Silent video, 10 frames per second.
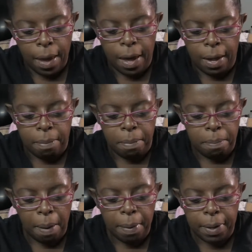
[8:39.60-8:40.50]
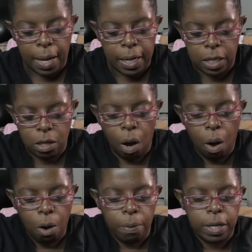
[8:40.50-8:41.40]
And my baby daddy is
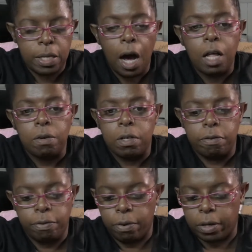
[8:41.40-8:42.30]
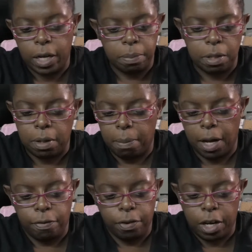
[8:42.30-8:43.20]
always hollering for a cup to get
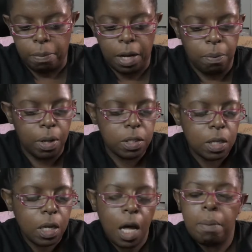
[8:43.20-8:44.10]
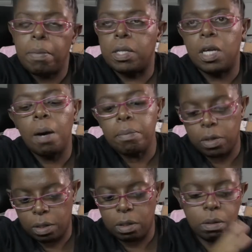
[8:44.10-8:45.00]
made for him. He wants a cup, a
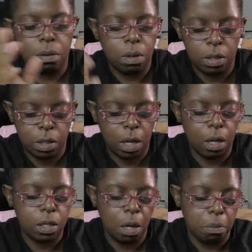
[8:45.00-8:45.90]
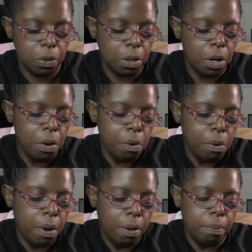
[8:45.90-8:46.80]
tumbler, I should say a tumbler,
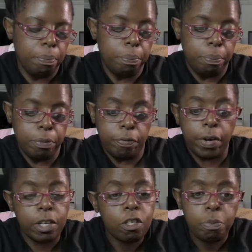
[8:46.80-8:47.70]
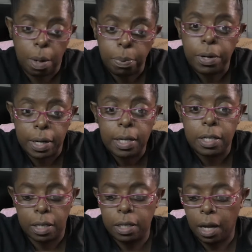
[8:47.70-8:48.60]
um, if I use proper in,
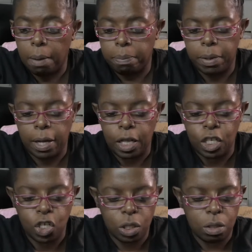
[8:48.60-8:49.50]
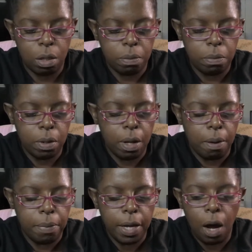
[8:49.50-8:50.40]
cup English.
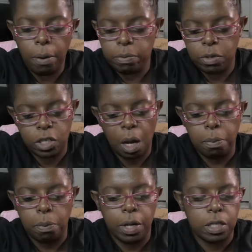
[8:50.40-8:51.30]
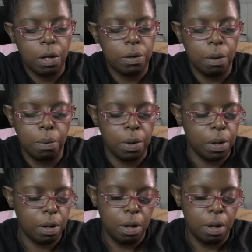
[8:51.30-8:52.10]
Um, he always wants a tumbler with his logo on it.